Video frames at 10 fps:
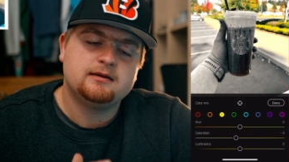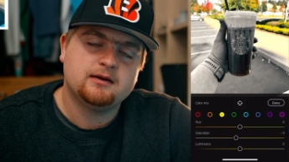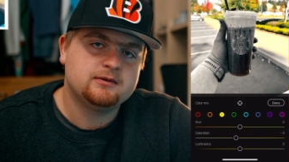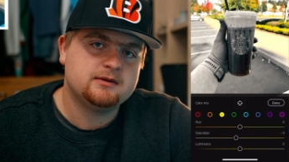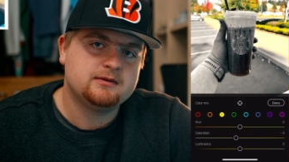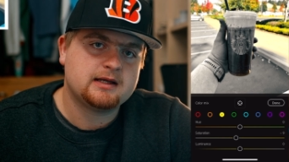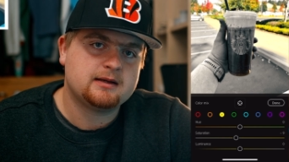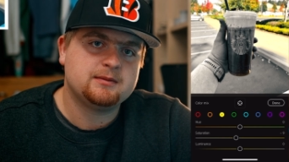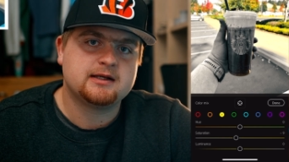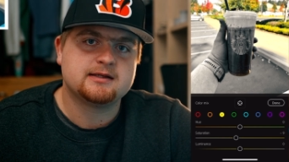Don't do
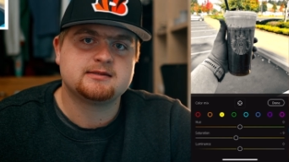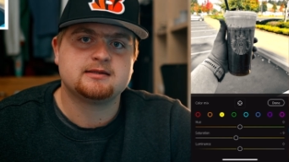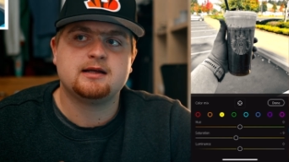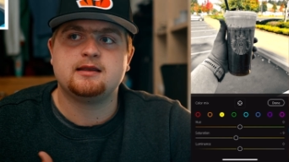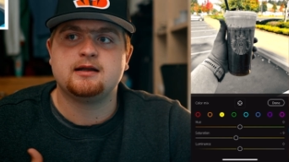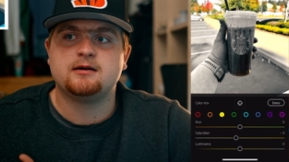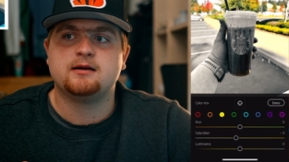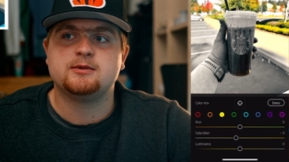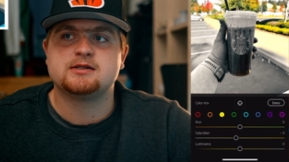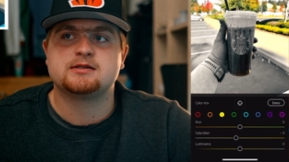that because then your
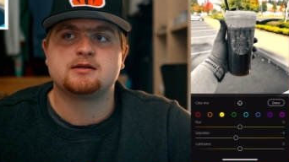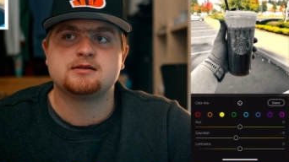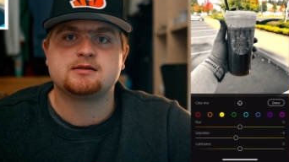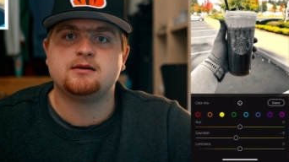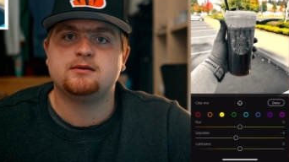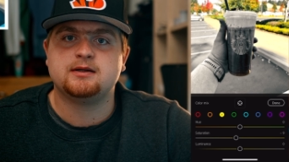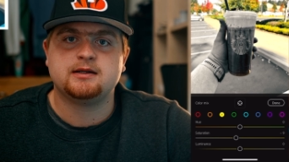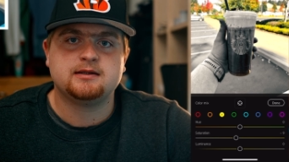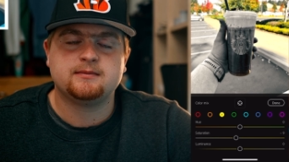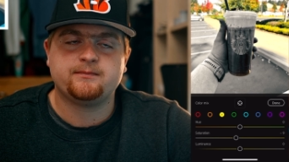image is going to
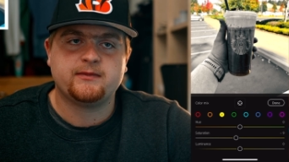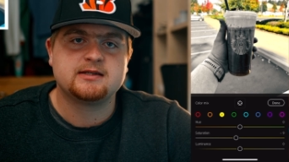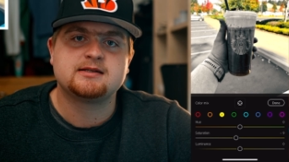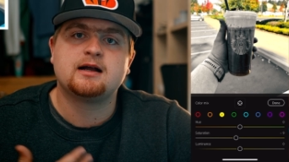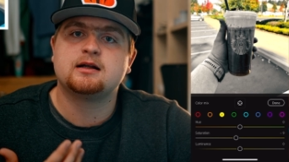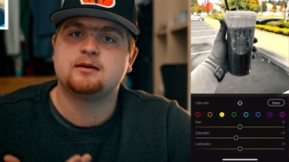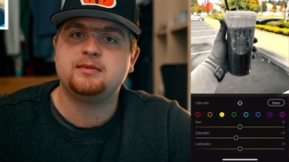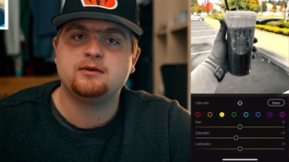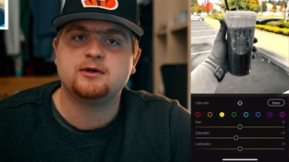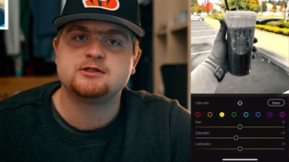slowly, it's not going to
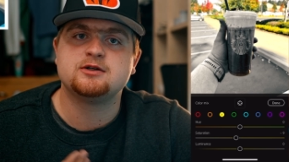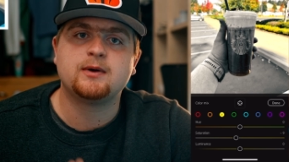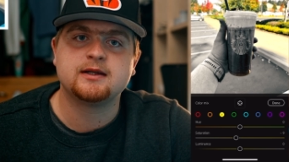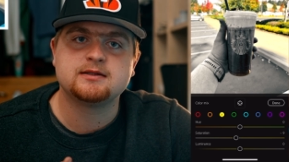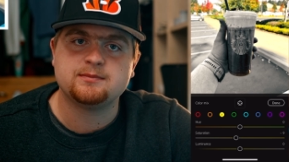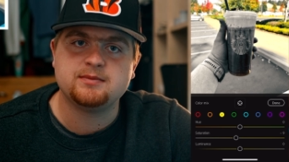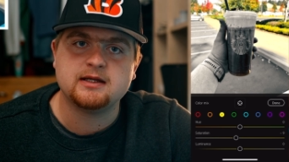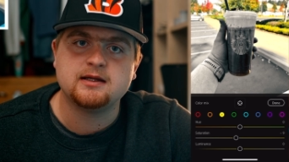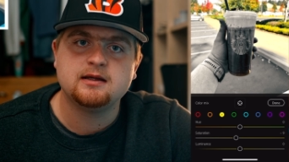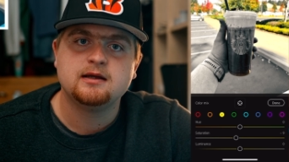be what you want it to
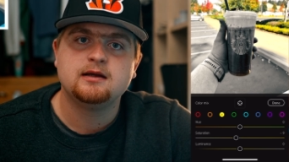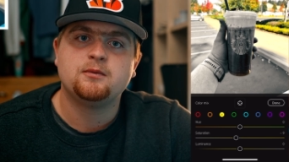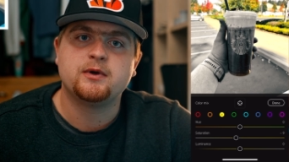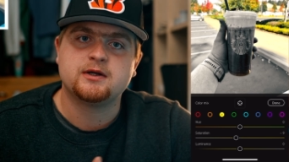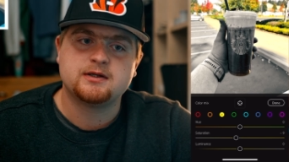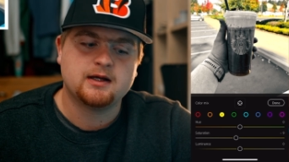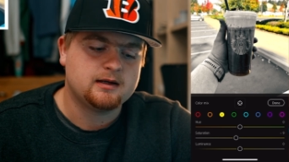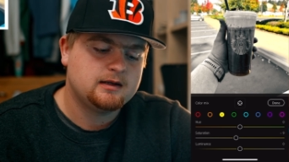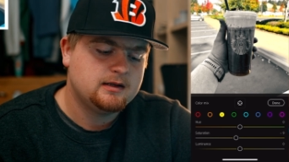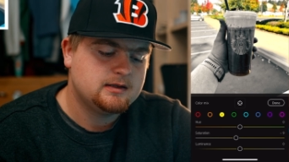be when you're
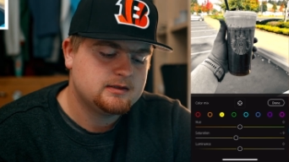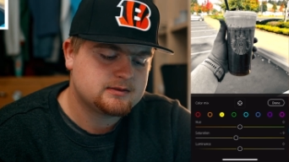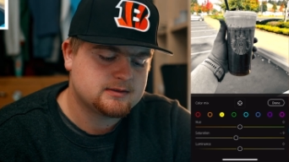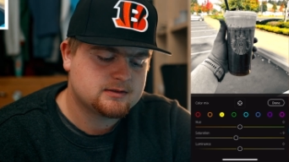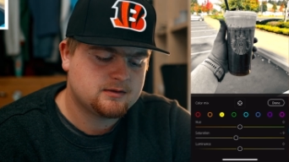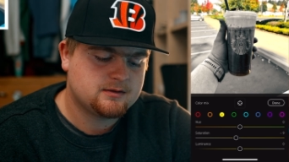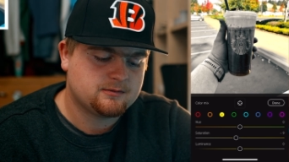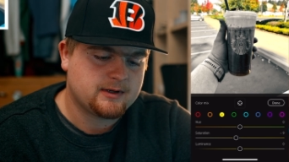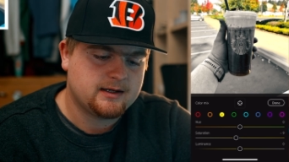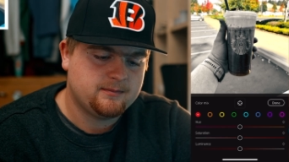done. So let's go to the
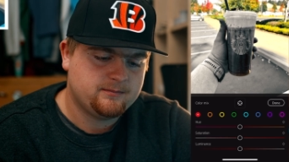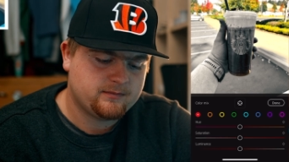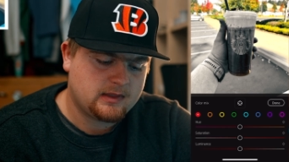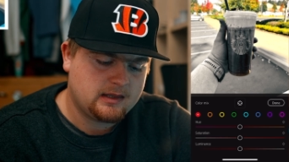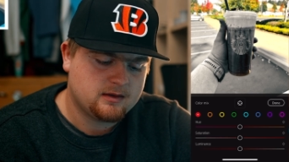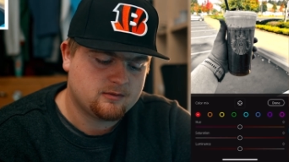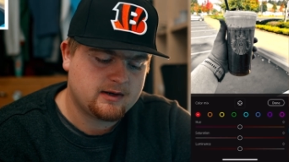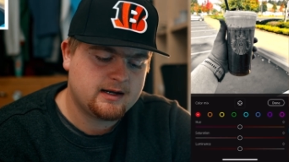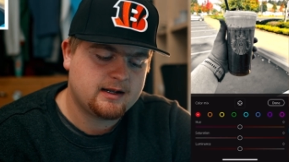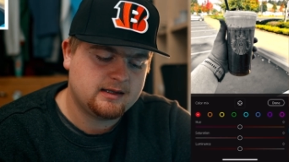red. The
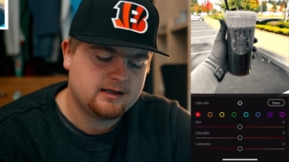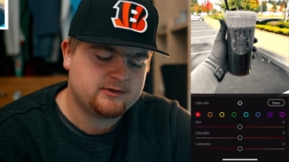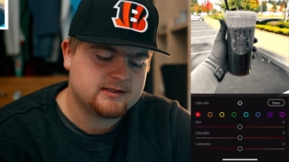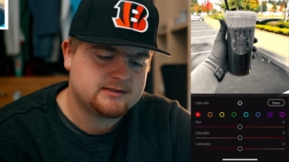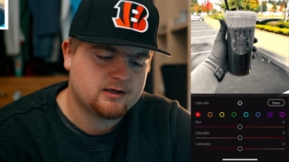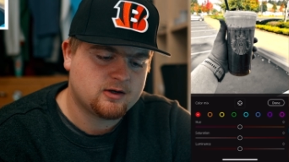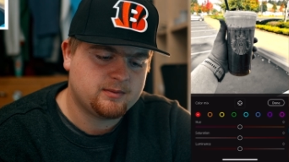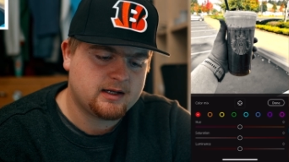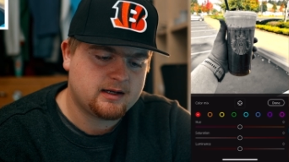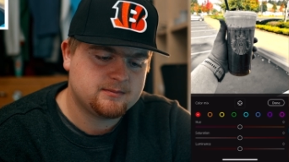red I left at zero,
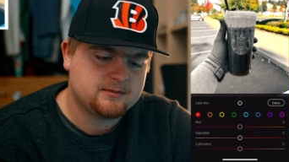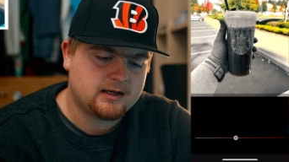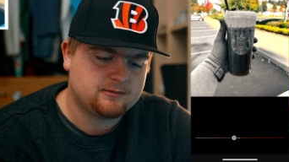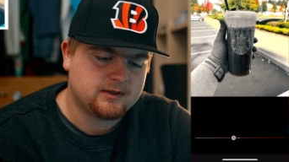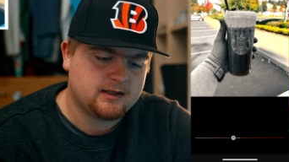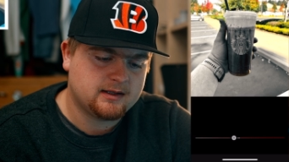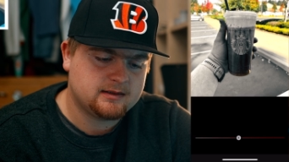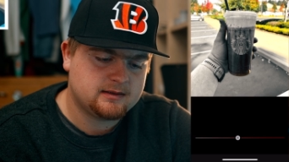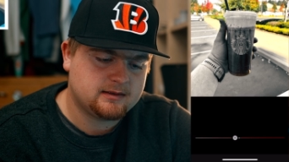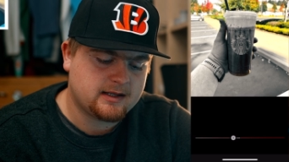but I'm not really
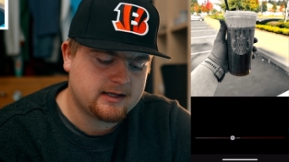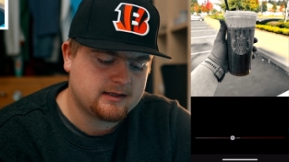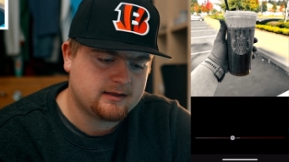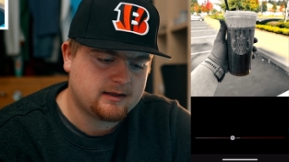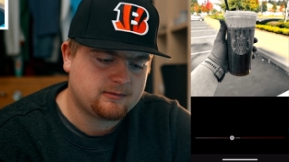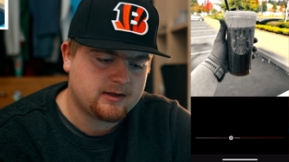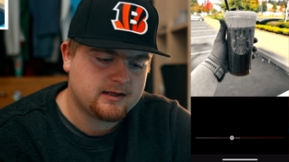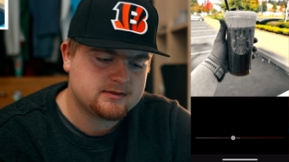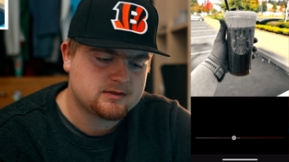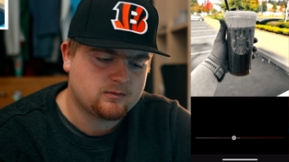liking that right
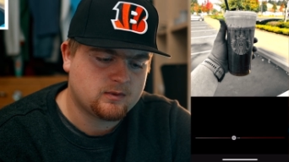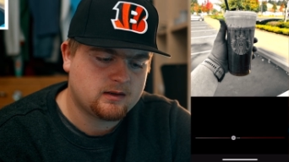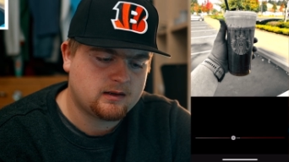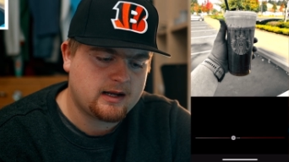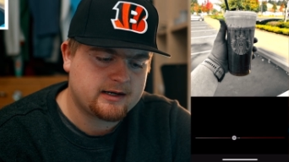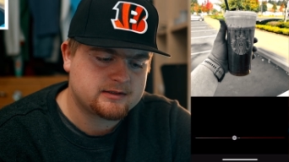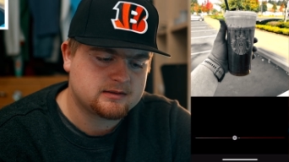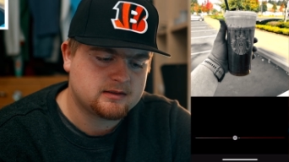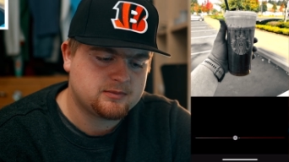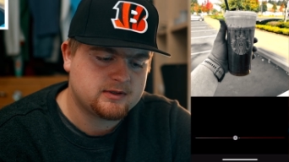now, so we're
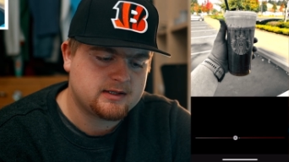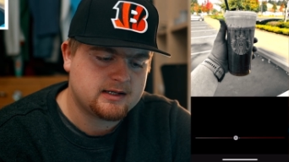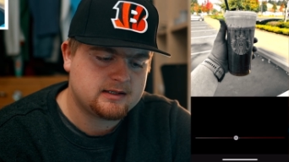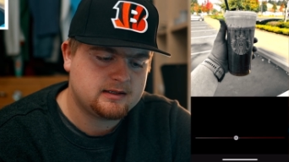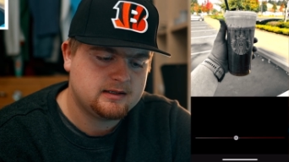actually going to put that